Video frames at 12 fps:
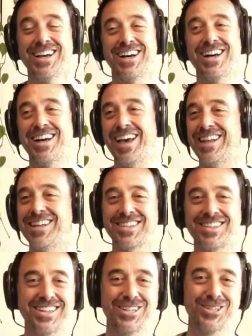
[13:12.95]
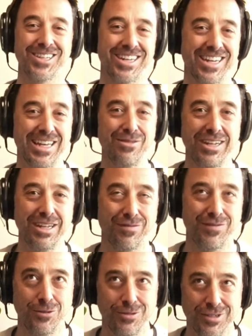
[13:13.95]
And as I said earlier, even
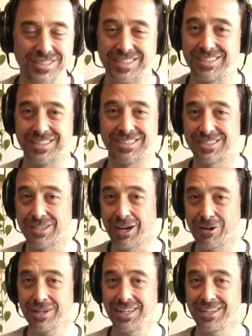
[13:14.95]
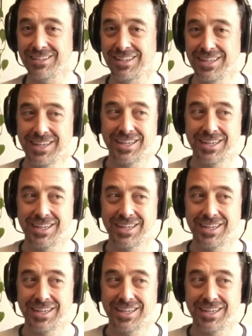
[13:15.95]
if you use this as sight reading,